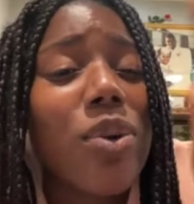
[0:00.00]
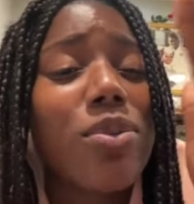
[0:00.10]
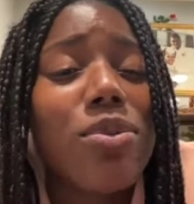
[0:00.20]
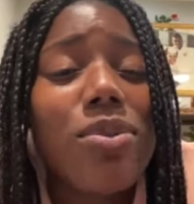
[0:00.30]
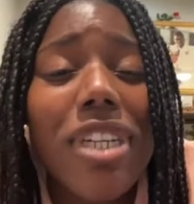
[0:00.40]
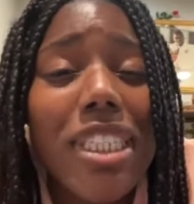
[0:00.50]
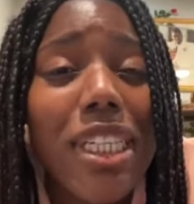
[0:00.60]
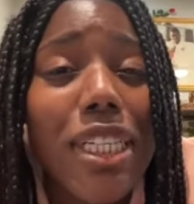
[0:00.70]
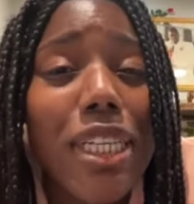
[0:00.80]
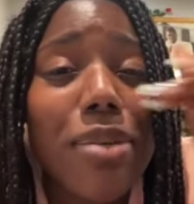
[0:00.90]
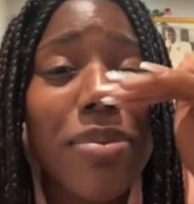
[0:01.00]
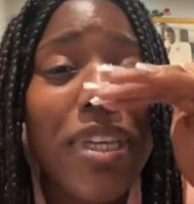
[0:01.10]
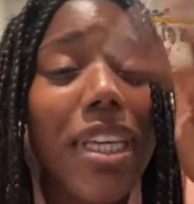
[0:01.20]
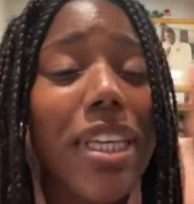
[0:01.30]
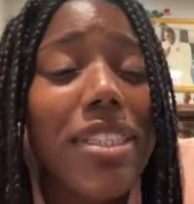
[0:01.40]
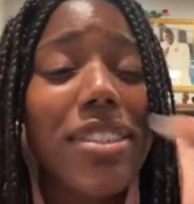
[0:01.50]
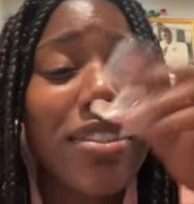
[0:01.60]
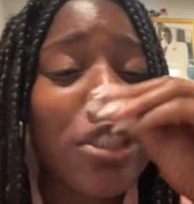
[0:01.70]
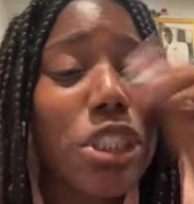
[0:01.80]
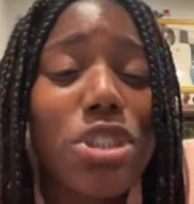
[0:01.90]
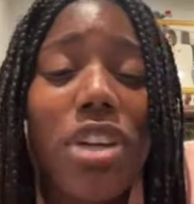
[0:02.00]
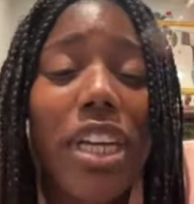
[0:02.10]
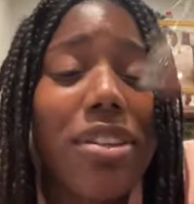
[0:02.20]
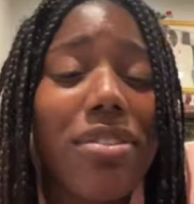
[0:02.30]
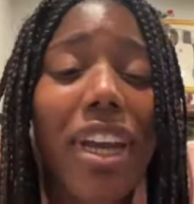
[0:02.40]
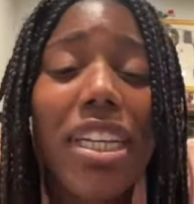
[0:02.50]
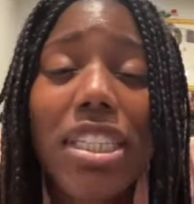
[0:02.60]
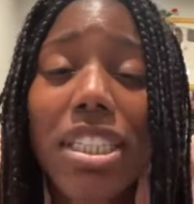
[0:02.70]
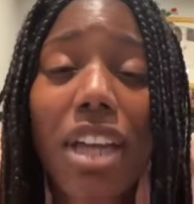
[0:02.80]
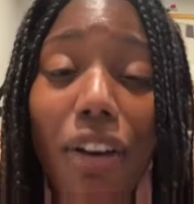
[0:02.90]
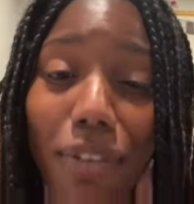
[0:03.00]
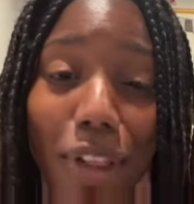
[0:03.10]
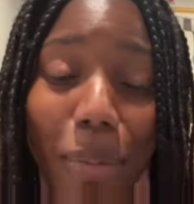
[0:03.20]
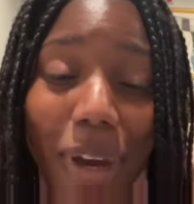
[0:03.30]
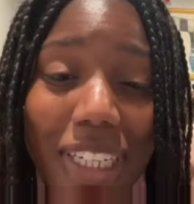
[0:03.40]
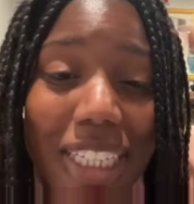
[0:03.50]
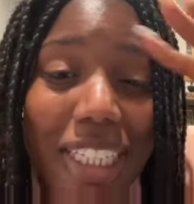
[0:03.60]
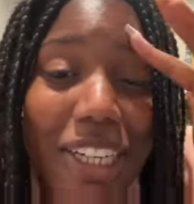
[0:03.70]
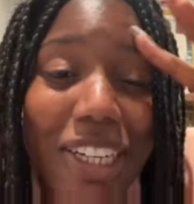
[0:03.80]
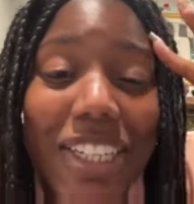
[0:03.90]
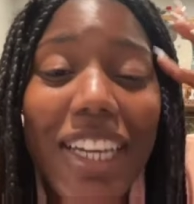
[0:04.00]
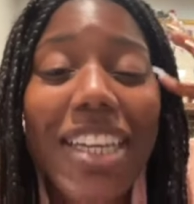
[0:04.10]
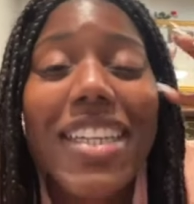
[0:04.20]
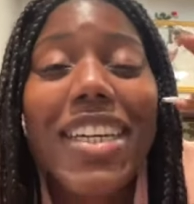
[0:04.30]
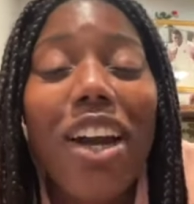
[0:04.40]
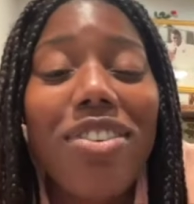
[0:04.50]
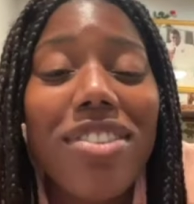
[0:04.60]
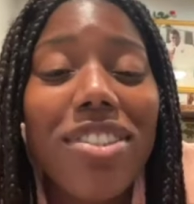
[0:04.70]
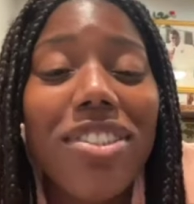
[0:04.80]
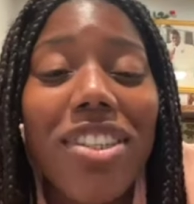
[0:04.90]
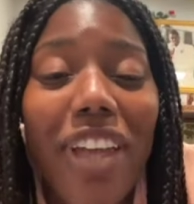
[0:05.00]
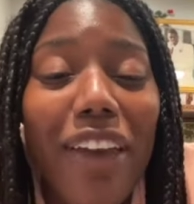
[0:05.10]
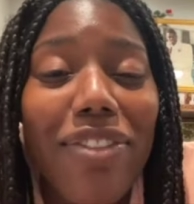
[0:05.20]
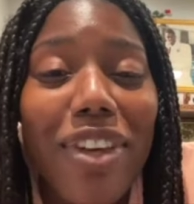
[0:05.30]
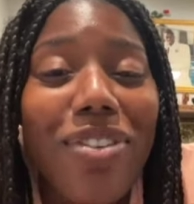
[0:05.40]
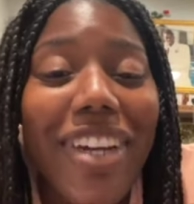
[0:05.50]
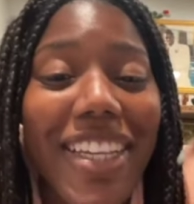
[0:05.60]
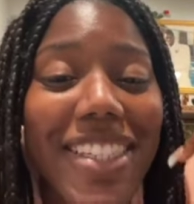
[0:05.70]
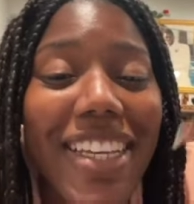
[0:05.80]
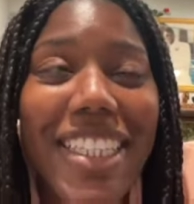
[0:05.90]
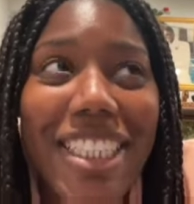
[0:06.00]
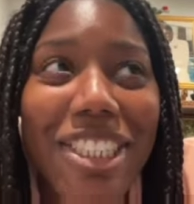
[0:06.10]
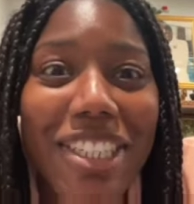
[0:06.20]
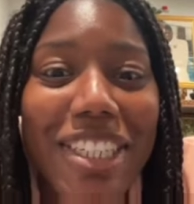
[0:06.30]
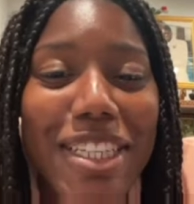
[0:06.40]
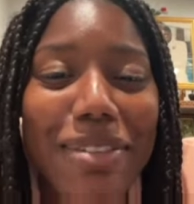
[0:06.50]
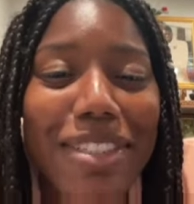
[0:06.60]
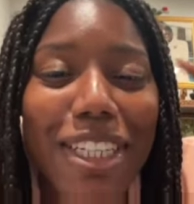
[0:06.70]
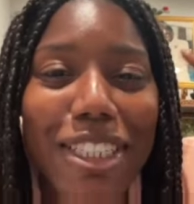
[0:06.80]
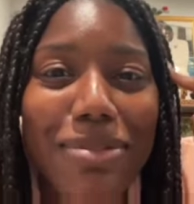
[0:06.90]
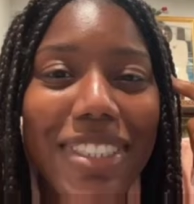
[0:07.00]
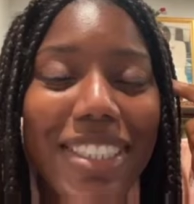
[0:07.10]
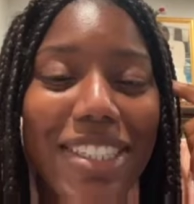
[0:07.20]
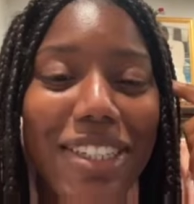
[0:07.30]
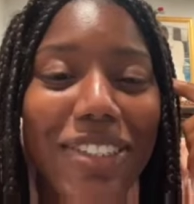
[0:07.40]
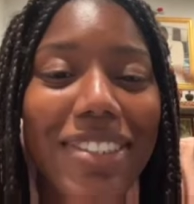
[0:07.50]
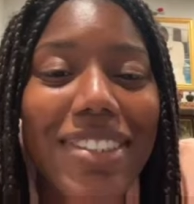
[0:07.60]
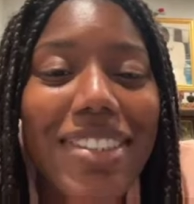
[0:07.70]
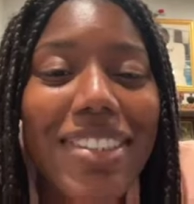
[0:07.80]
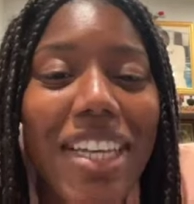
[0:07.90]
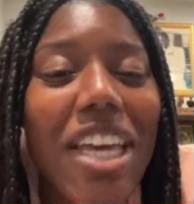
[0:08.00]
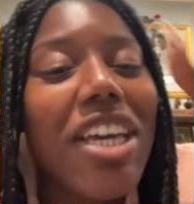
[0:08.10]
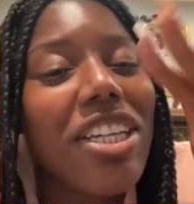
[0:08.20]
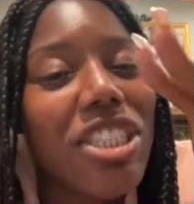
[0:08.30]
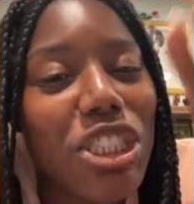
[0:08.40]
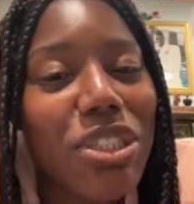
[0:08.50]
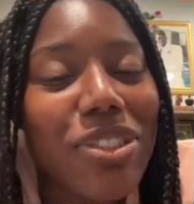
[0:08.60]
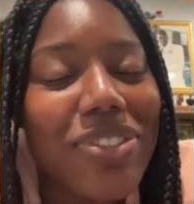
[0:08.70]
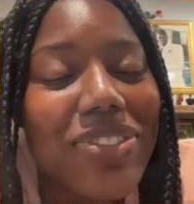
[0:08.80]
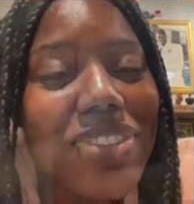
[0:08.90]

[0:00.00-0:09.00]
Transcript: one clip and try to write a novel about it, y'all. Like, I was literally laughing when I said that she's trying to sabotage me, so chill.